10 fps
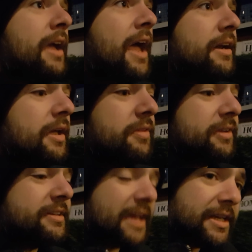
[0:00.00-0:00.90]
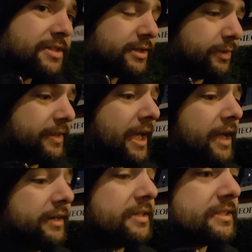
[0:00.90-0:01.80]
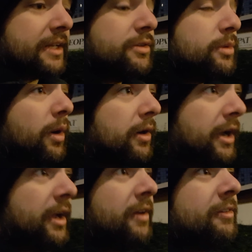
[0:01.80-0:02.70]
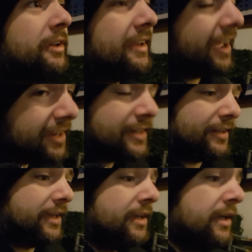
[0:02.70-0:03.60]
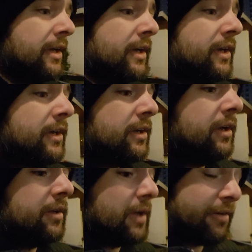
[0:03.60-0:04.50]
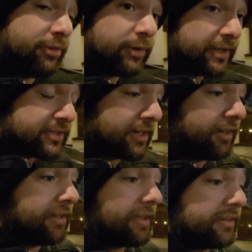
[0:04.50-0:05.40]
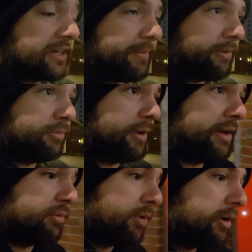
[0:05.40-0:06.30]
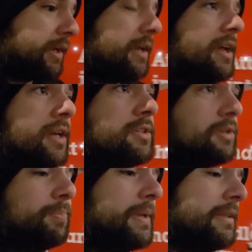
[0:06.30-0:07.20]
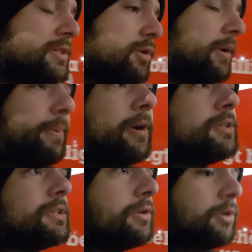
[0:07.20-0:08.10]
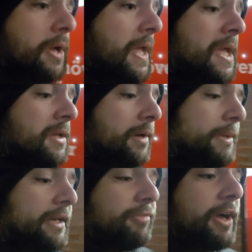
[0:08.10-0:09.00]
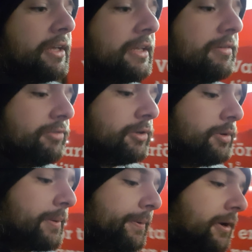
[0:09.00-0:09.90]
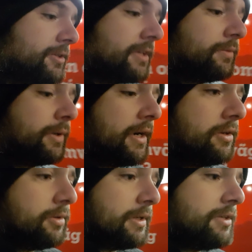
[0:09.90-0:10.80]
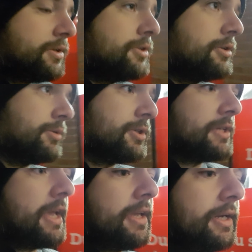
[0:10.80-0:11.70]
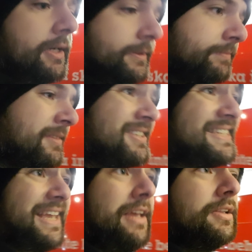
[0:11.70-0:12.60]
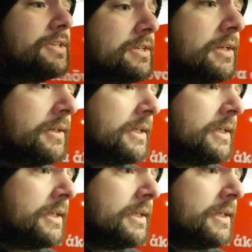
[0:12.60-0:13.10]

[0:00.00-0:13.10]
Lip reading: And the danger with that is that you are likely, if you get stuck in that type of way of working, to be the sort of person who, I mean, if I give you a project where you need to use, say, sales,